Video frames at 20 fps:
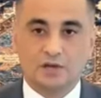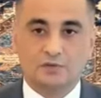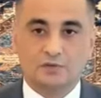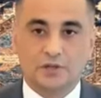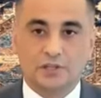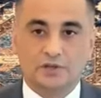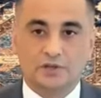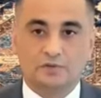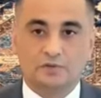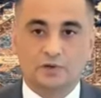
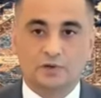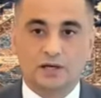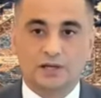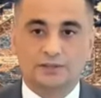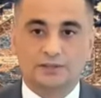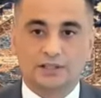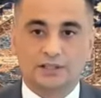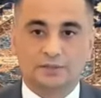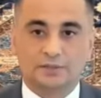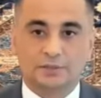we
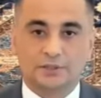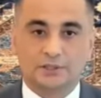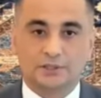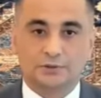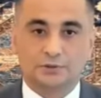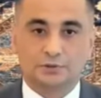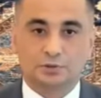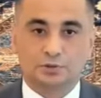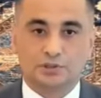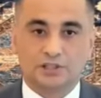invite Armenia
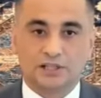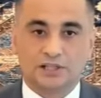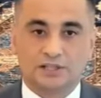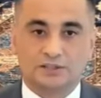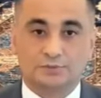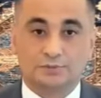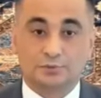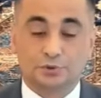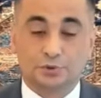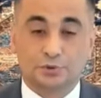to
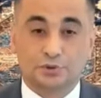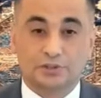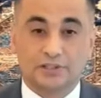grasp new